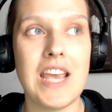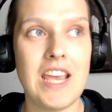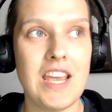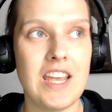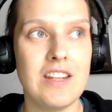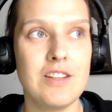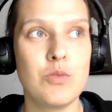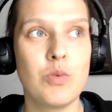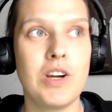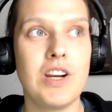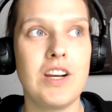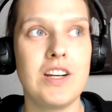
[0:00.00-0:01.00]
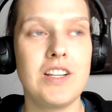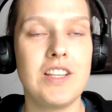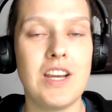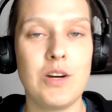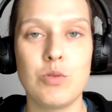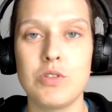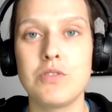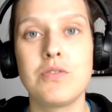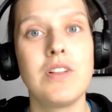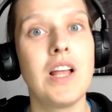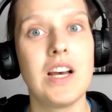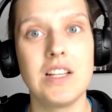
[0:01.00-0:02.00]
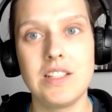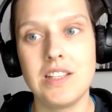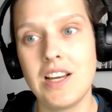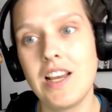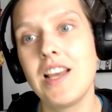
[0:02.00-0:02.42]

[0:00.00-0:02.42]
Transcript: end where there was flood